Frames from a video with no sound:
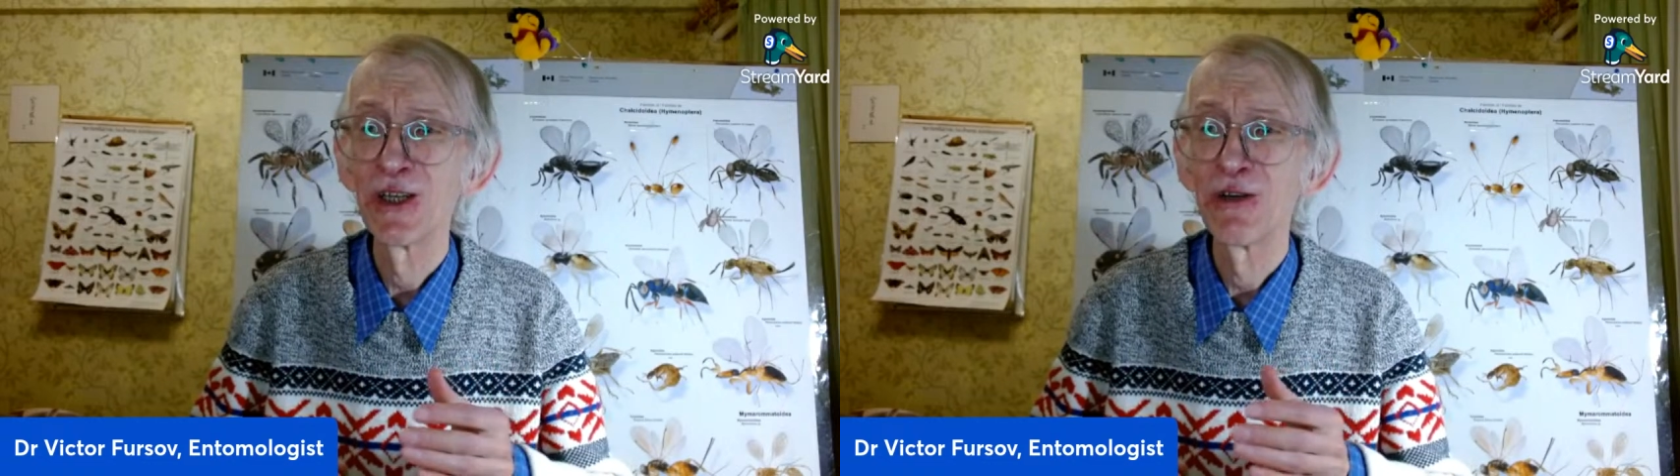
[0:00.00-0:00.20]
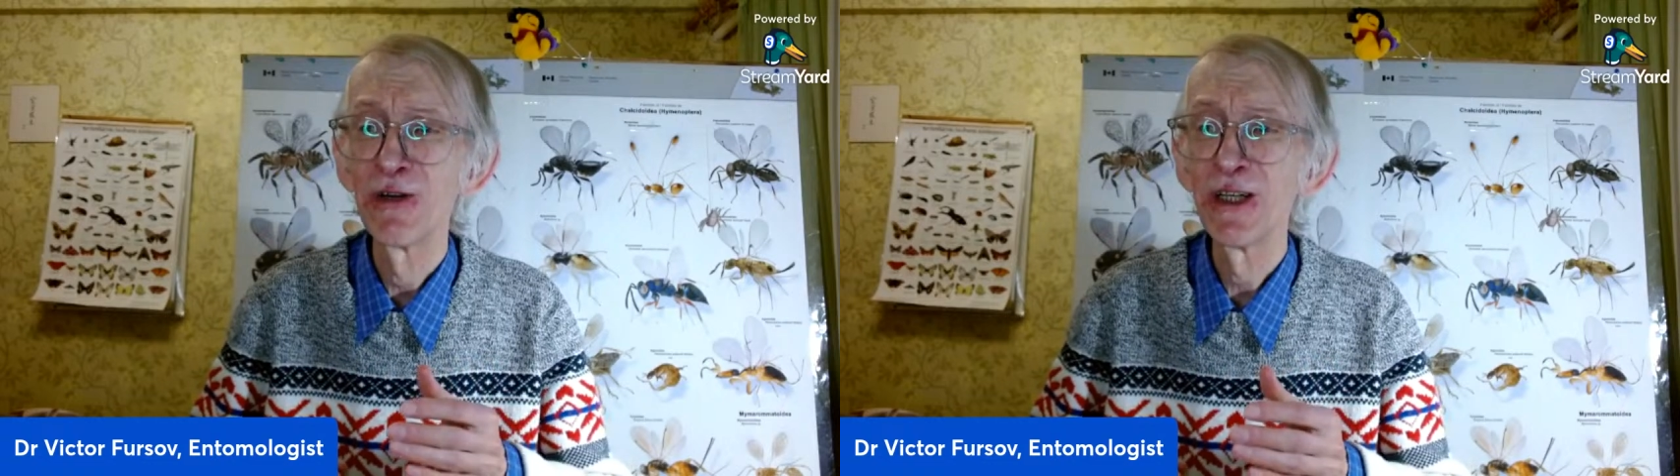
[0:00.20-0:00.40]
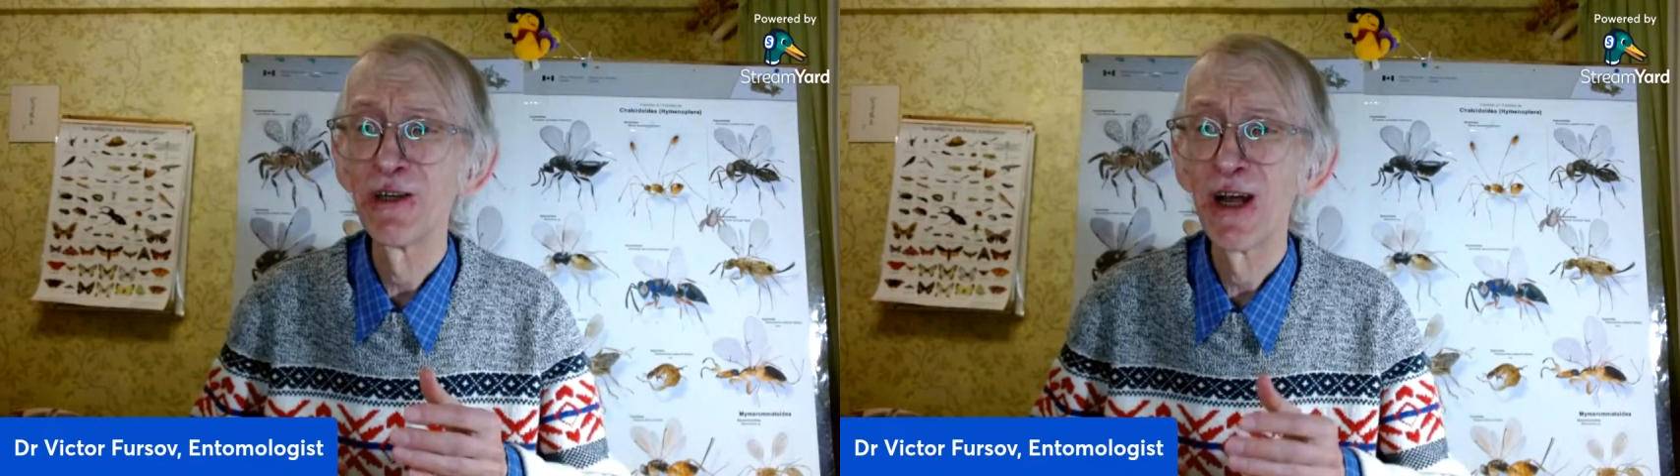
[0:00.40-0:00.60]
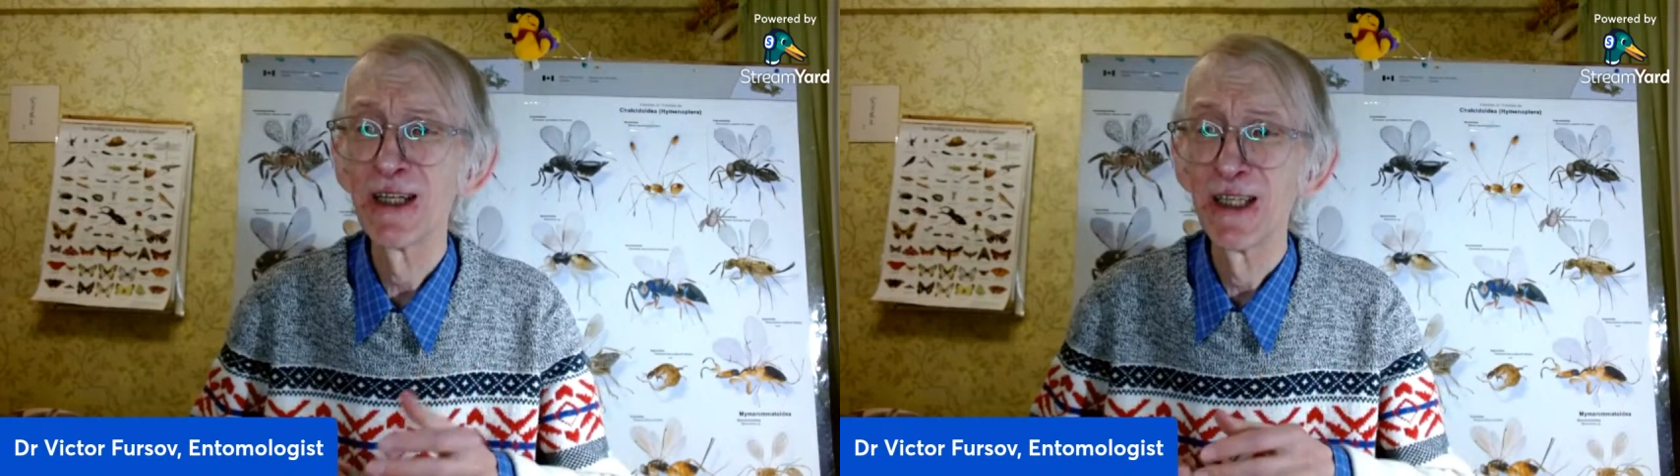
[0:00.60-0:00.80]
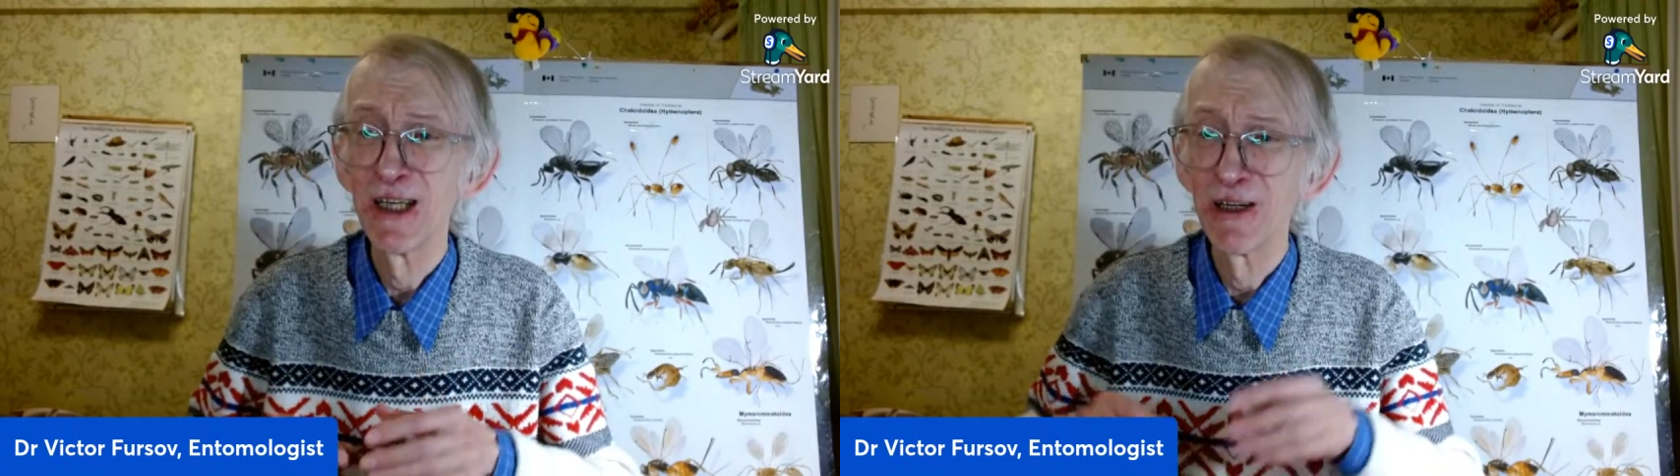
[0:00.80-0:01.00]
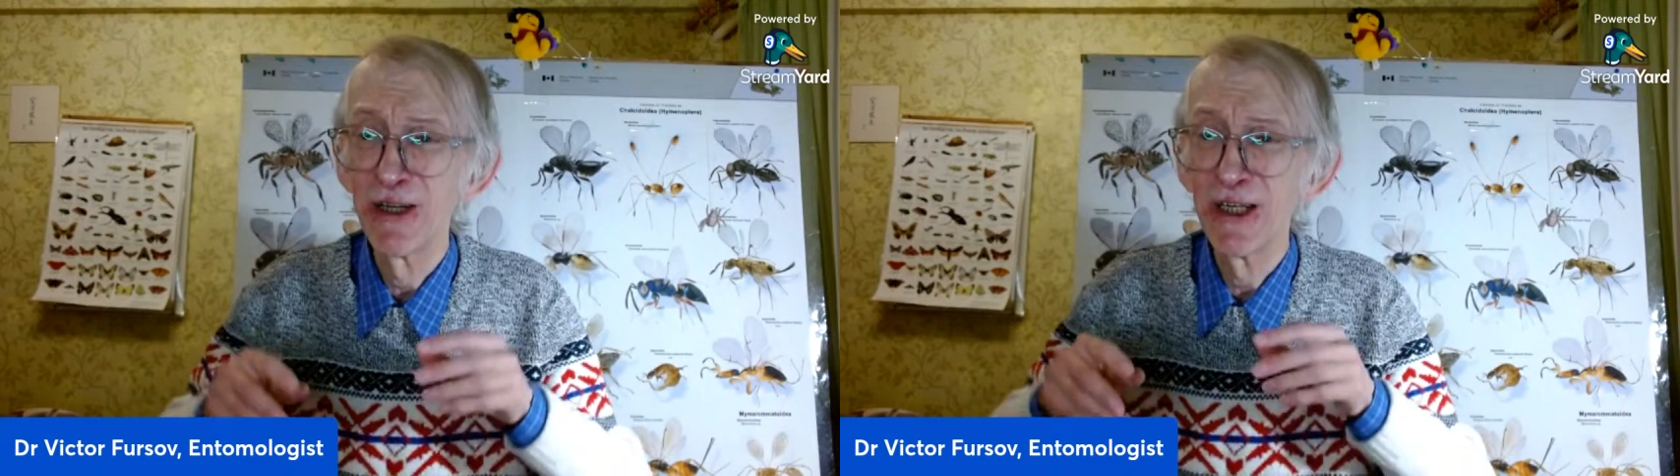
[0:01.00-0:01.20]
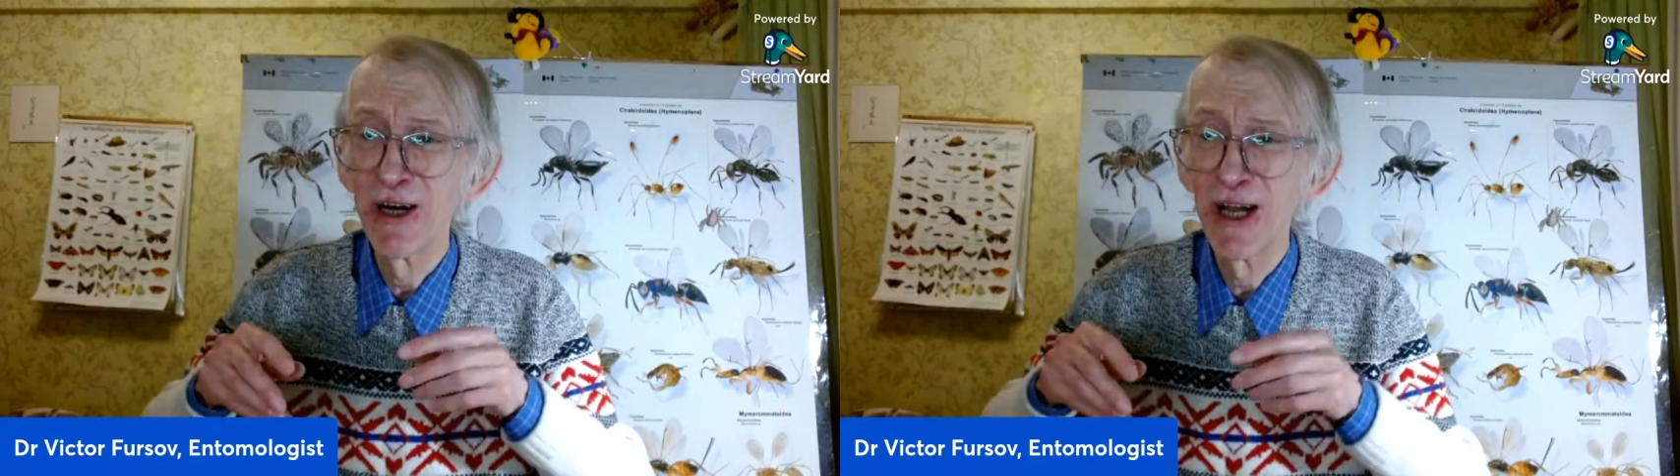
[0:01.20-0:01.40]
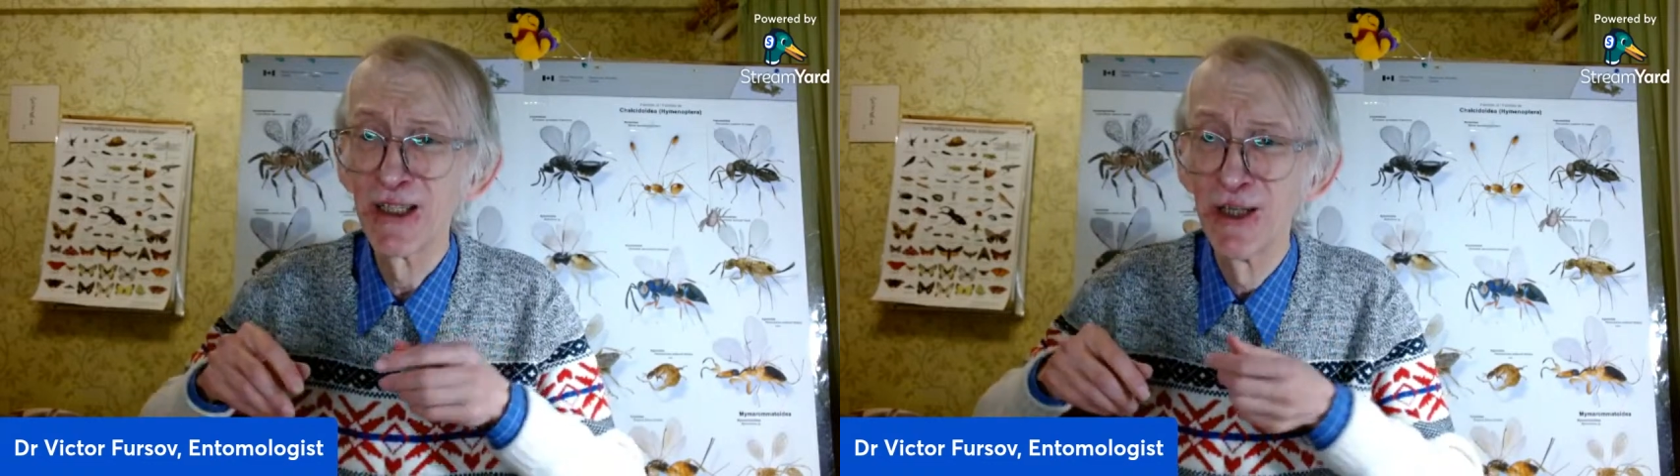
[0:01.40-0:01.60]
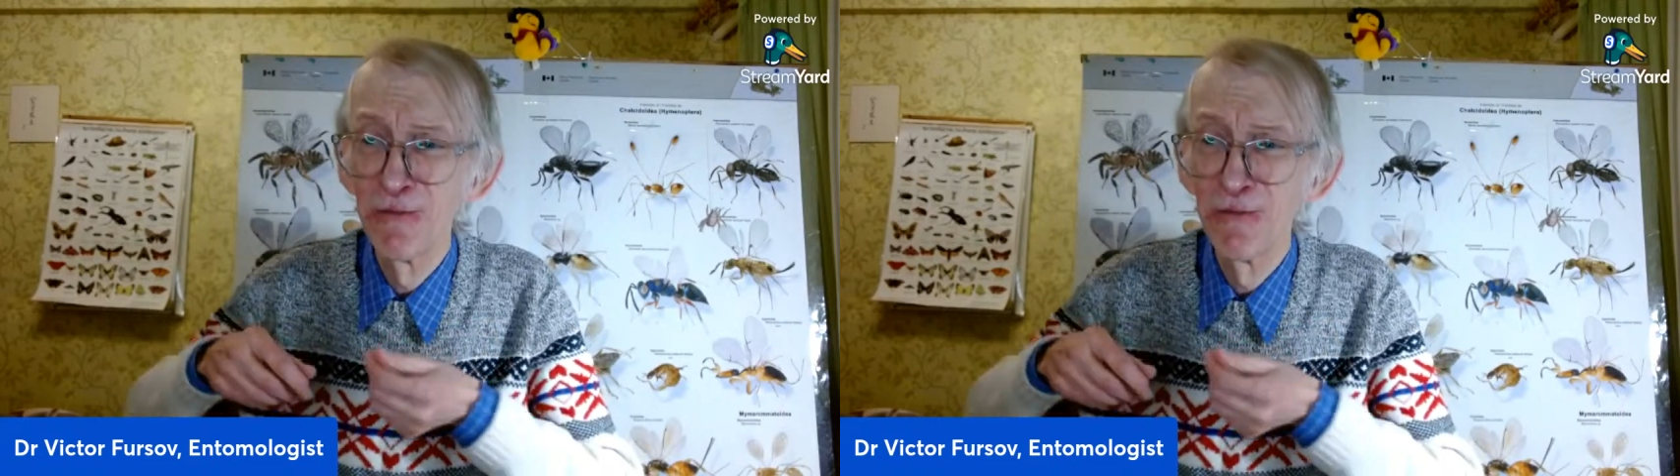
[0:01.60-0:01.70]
a green grass, and green grass